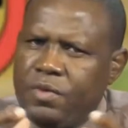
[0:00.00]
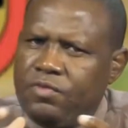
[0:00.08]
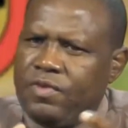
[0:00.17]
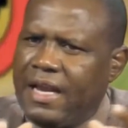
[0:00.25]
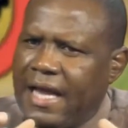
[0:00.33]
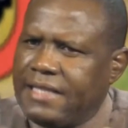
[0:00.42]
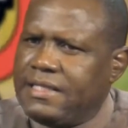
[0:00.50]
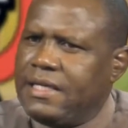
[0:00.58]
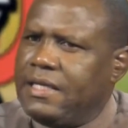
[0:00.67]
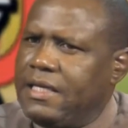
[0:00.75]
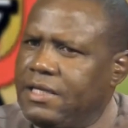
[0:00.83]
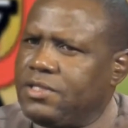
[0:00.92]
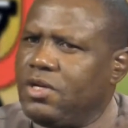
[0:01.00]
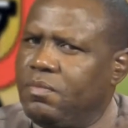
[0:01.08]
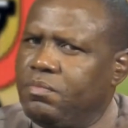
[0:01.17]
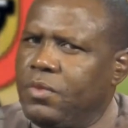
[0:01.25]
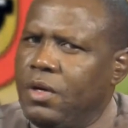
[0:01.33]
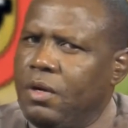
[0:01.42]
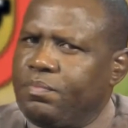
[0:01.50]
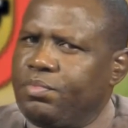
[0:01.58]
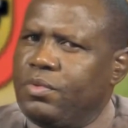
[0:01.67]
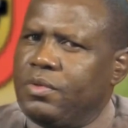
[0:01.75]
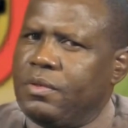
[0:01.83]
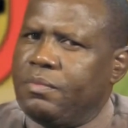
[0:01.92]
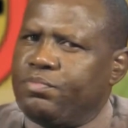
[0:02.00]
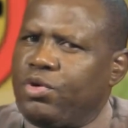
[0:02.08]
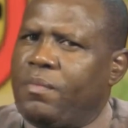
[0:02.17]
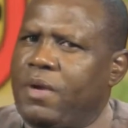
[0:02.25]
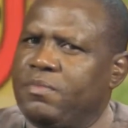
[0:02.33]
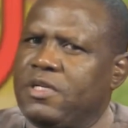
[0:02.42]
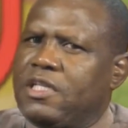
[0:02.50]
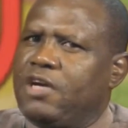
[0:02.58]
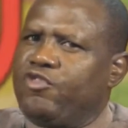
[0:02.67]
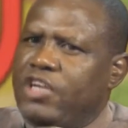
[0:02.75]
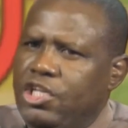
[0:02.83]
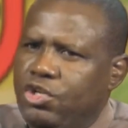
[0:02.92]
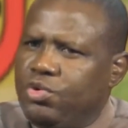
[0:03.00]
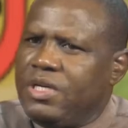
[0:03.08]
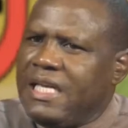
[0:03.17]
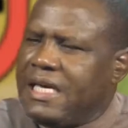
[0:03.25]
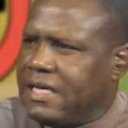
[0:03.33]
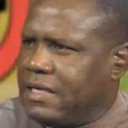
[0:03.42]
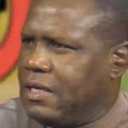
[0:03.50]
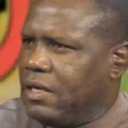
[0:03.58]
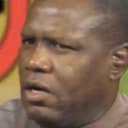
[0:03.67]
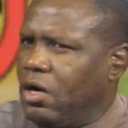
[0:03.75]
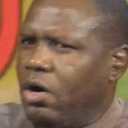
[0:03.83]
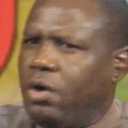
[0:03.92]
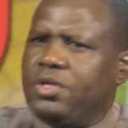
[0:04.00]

been realizing that there are some problems that are really unique. How